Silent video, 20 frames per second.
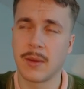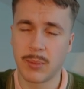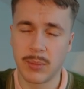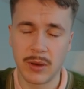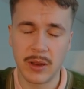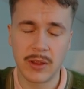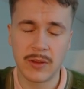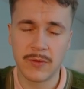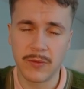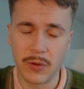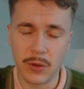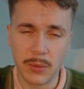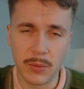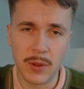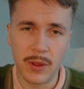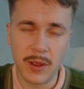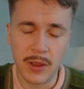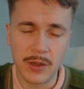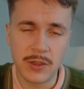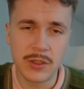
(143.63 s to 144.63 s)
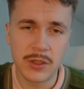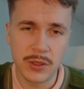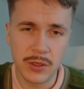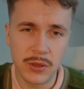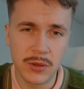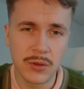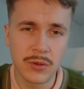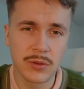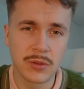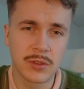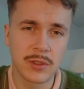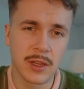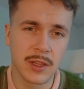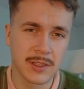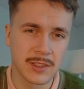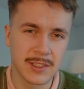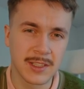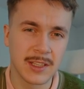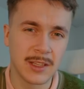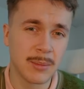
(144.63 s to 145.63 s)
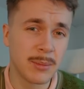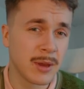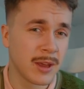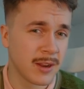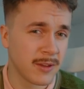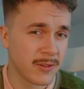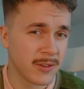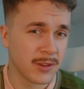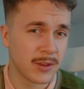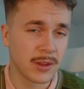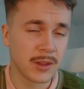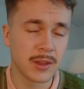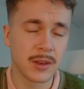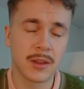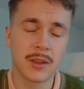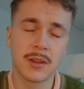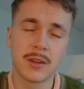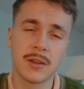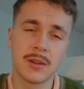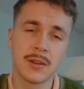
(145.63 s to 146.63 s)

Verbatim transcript: platform I actually use and see the benefit in.